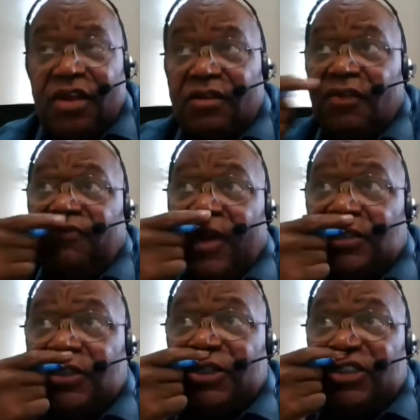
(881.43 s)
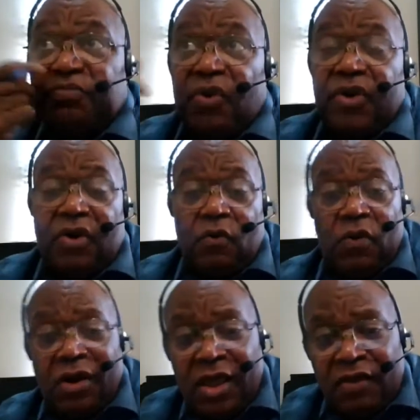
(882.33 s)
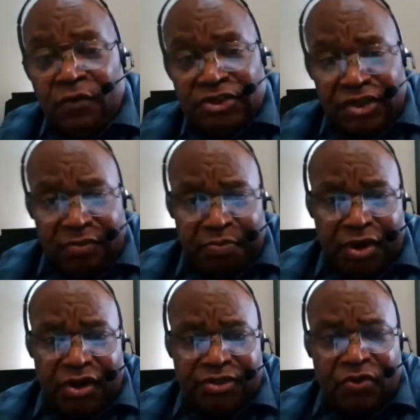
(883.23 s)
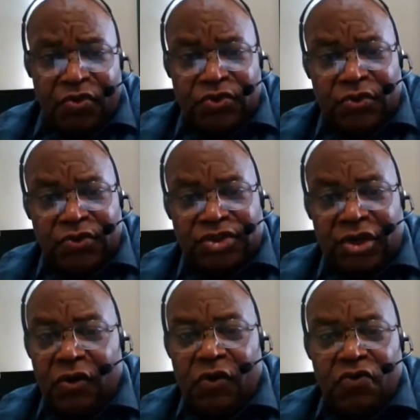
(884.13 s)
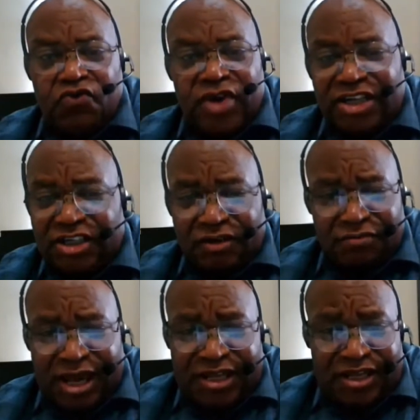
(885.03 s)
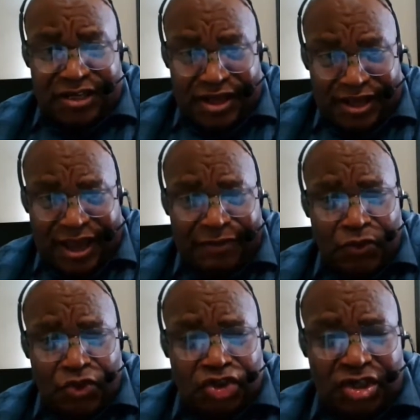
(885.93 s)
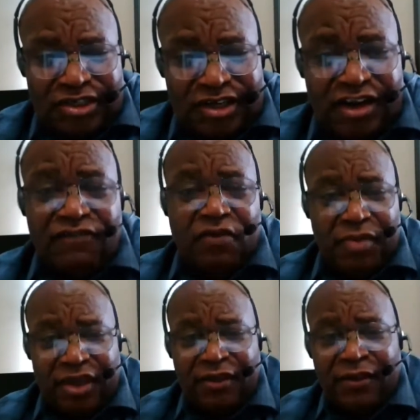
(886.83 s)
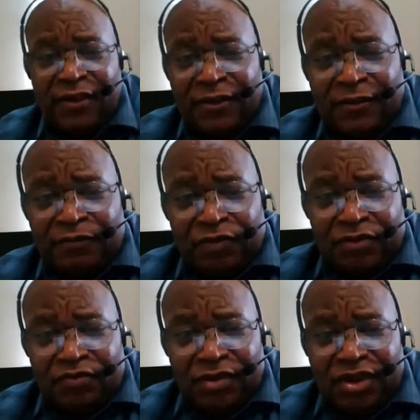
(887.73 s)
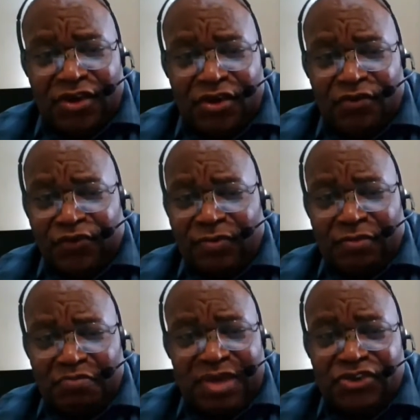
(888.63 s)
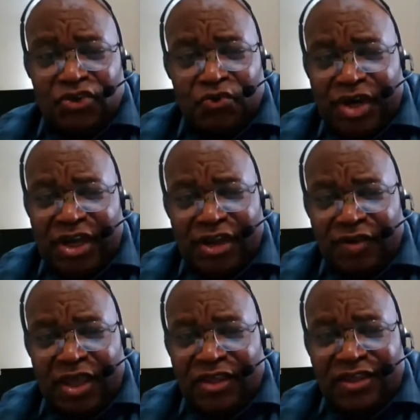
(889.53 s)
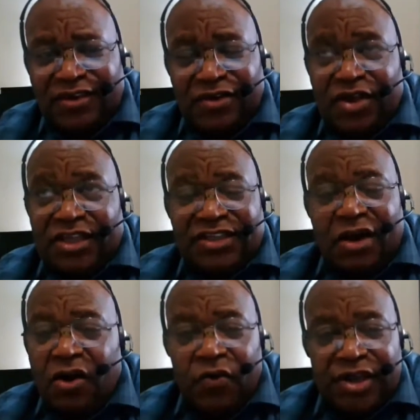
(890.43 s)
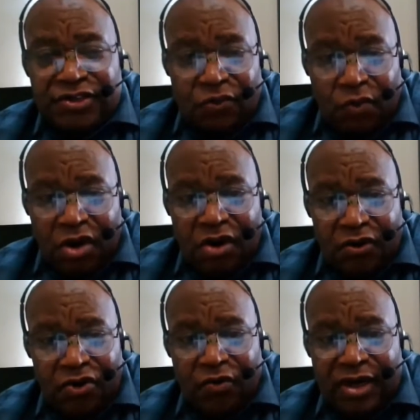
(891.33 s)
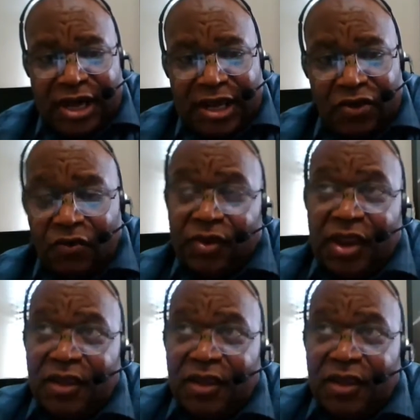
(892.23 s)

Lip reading: the flesh and the spirit at war. Wasn't it Paul who said, "Oh, wretched man that I am, who shall deliver me, from the misery?" It's always a war, you and I. Look,